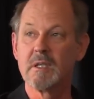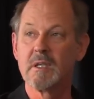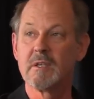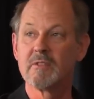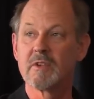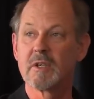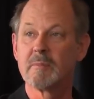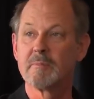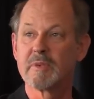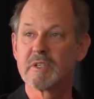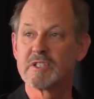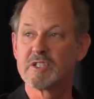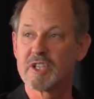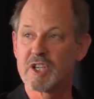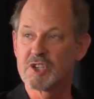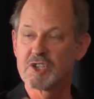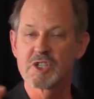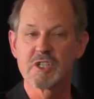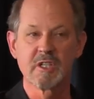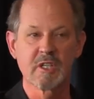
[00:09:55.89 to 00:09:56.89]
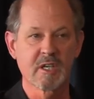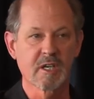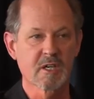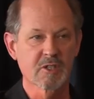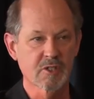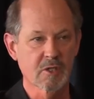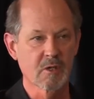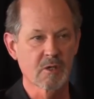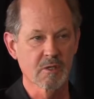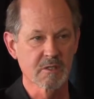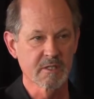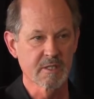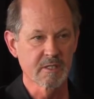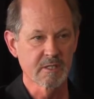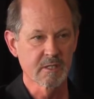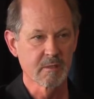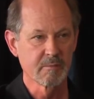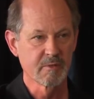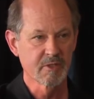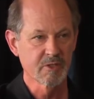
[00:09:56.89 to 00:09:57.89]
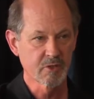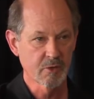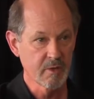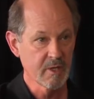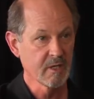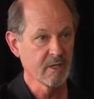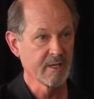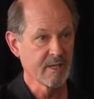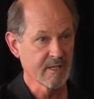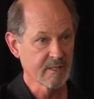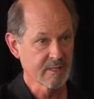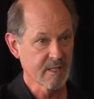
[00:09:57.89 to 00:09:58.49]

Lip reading: even positioned in our solar system discreetly